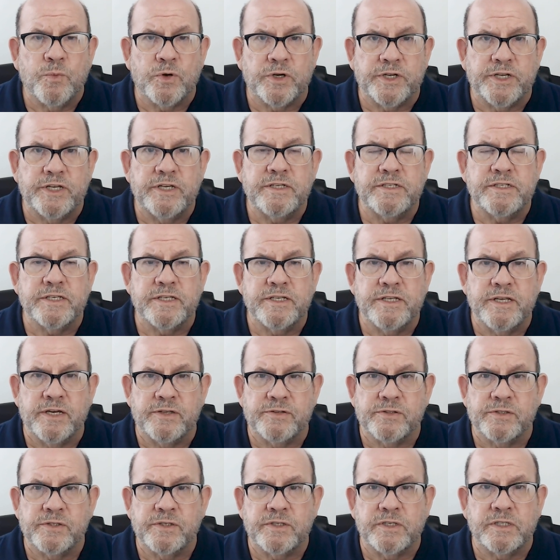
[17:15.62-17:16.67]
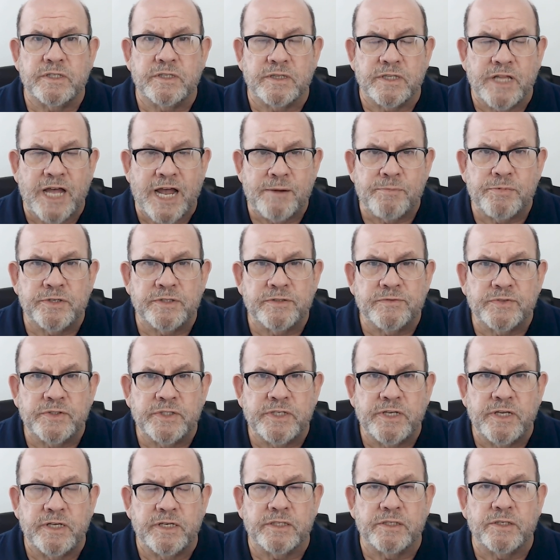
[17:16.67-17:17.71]
working together
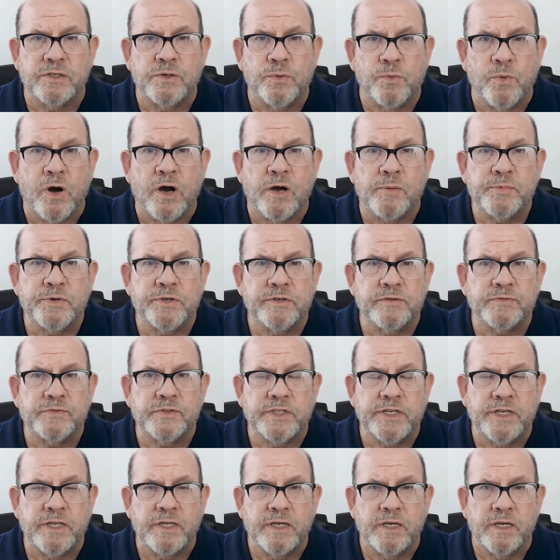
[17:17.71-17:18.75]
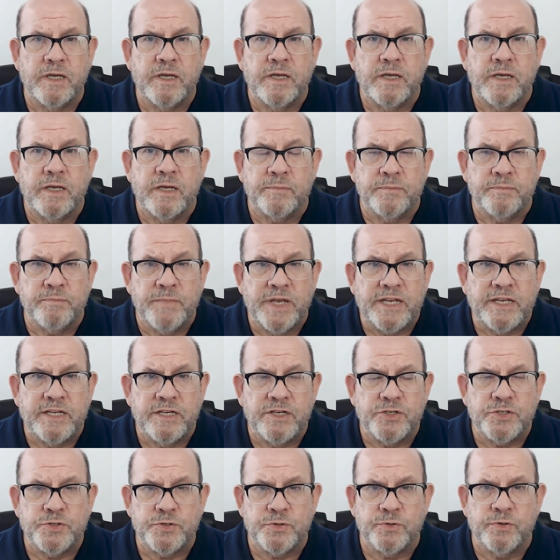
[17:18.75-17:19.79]
collaboratively and cooperatively,
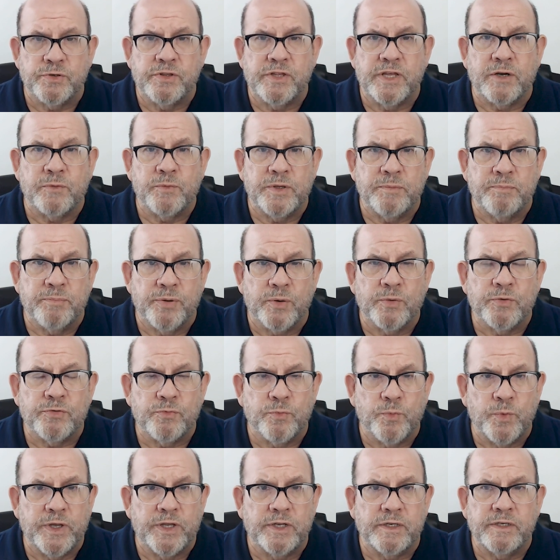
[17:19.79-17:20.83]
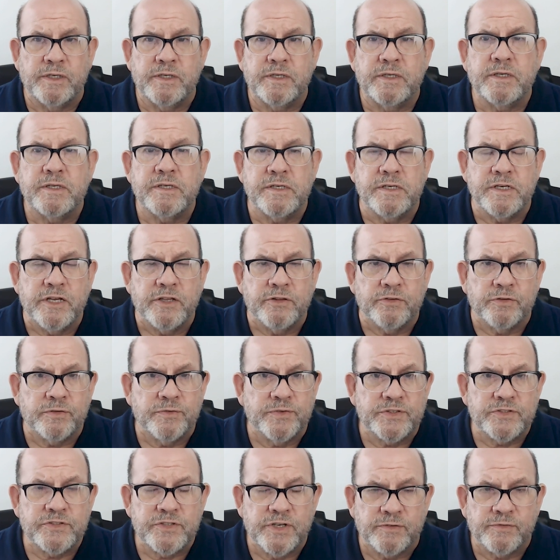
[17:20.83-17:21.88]
making sure that we both win, neither
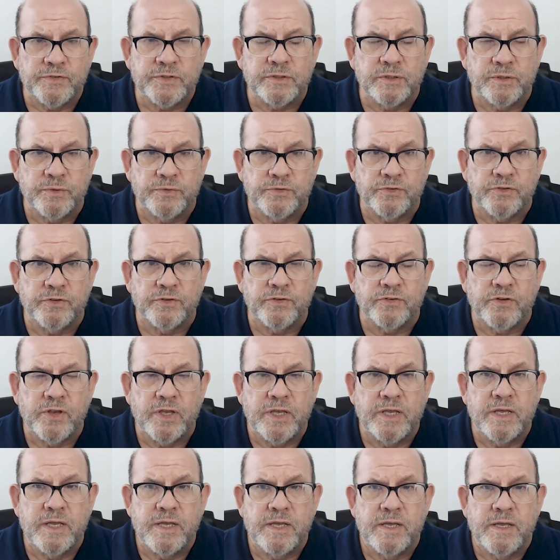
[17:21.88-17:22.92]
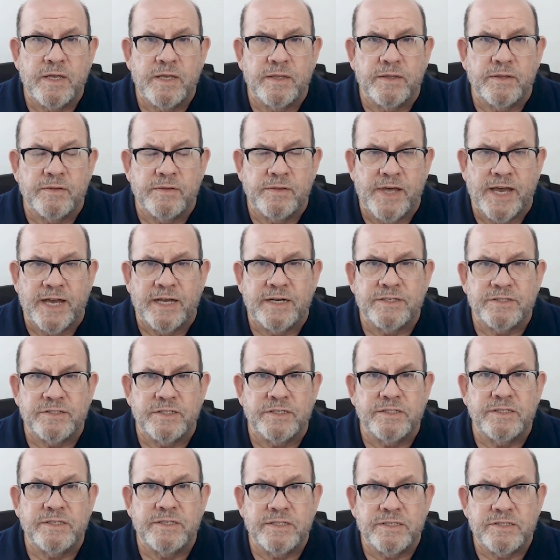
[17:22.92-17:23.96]
of us ever loses. That is
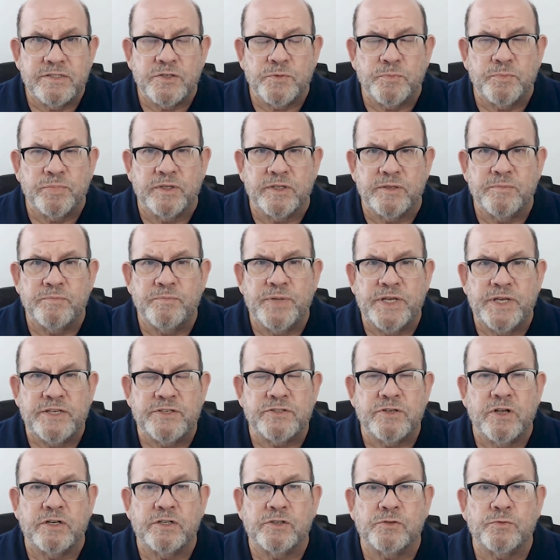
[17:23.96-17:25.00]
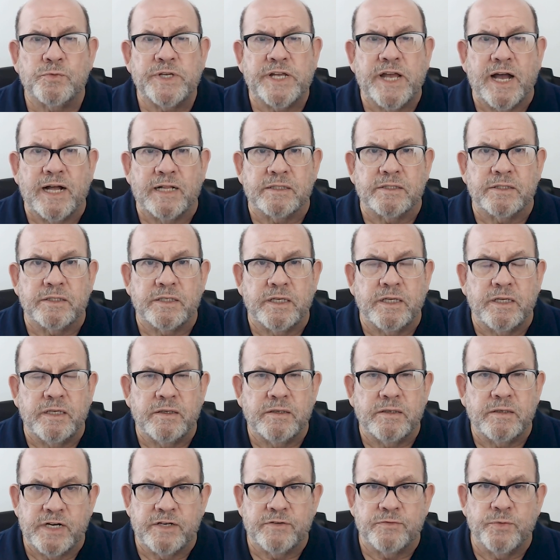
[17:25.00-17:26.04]
a discipline based on a reality
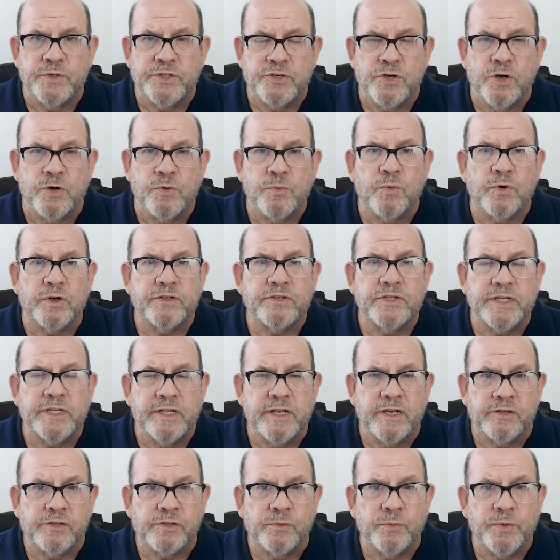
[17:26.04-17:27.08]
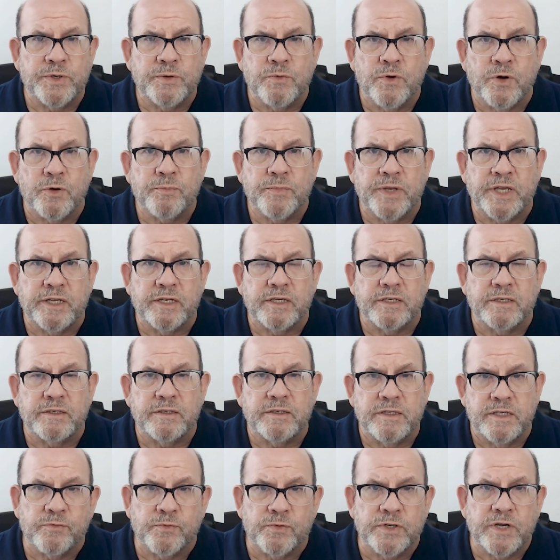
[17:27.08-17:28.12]
that if we don't work together, we won't make it.
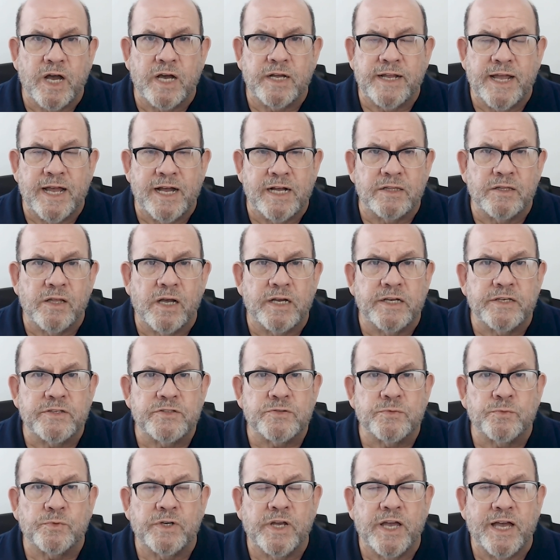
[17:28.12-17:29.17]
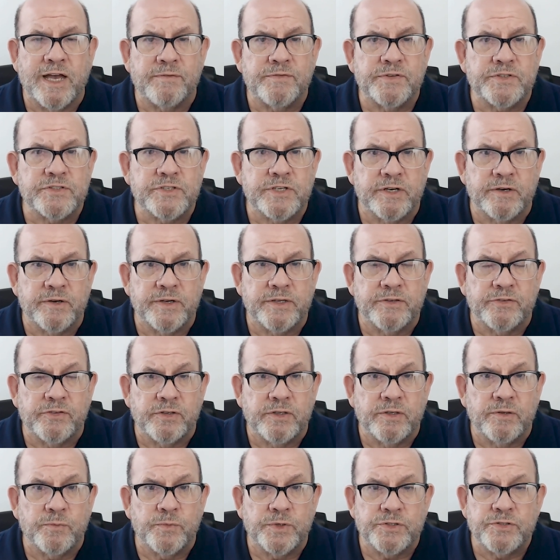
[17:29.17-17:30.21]
If we're not allies, we're
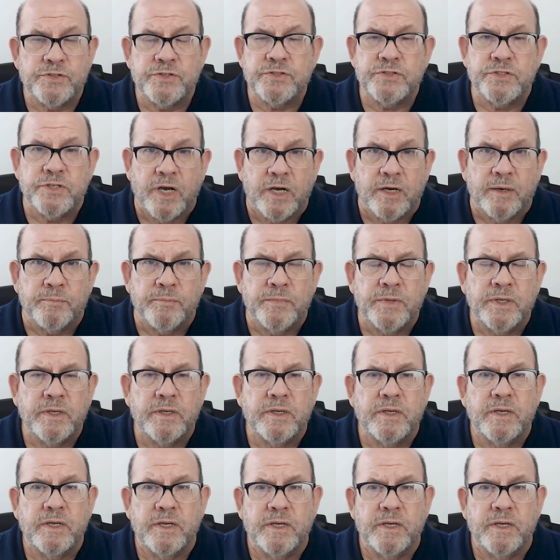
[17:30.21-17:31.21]
adversaries, which is dumb,